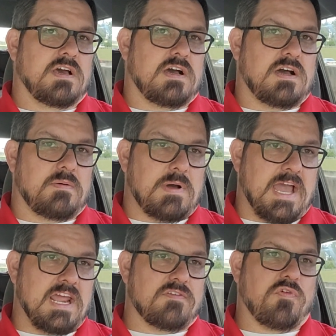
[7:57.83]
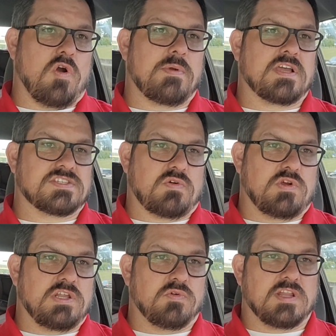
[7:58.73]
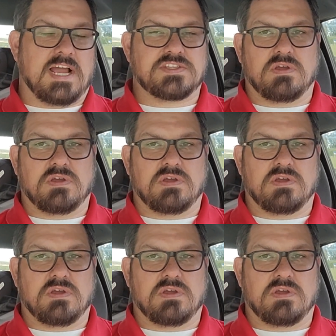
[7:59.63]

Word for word: Um, I hate it for him because I really would like to